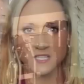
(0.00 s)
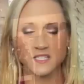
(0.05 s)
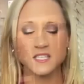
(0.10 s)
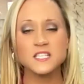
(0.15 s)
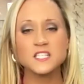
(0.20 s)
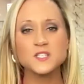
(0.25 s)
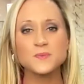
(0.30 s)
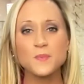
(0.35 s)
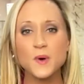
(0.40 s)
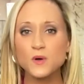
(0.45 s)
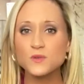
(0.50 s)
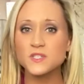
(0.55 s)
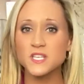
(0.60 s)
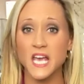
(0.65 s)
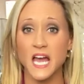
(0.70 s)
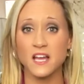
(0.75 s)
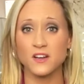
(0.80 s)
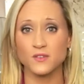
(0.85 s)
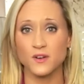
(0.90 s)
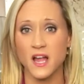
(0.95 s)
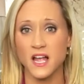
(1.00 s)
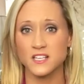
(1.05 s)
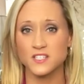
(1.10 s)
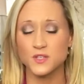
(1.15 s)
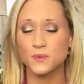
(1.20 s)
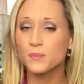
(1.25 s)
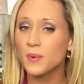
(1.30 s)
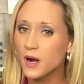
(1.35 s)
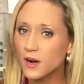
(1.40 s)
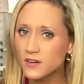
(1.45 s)
Since most
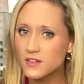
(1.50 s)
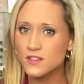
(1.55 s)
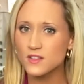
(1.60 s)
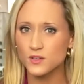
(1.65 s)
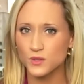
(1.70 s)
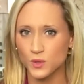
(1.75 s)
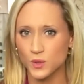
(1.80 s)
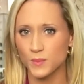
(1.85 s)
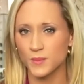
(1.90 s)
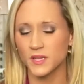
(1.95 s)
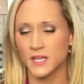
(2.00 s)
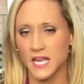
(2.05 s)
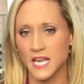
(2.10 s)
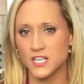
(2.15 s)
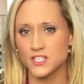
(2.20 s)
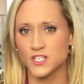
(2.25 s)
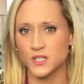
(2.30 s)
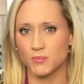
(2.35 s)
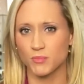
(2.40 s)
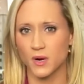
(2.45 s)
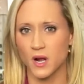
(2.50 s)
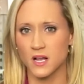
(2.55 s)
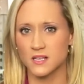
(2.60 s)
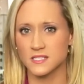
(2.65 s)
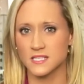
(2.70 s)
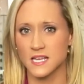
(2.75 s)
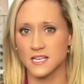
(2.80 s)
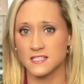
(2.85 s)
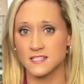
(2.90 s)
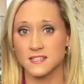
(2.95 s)
cataracts are part of the normal aging
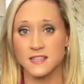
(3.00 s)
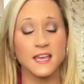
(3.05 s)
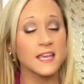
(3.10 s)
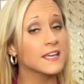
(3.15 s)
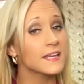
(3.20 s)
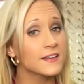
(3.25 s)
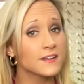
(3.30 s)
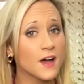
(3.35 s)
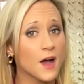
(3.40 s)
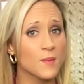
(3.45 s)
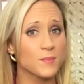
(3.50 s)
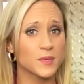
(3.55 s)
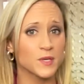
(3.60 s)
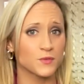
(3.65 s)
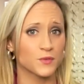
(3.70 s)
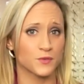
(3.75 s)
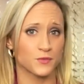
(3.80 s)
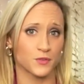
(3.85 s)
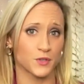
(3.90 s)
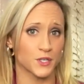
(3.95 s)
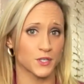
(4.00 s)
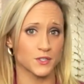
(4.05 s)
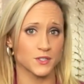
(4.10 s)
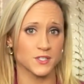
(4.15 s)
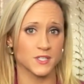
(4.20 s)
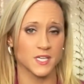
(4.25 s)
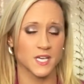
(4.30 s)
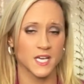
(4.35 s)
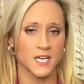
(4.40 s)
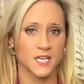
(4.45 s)
process, they cannot be
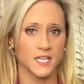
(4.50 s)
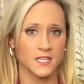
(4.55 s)
reversed.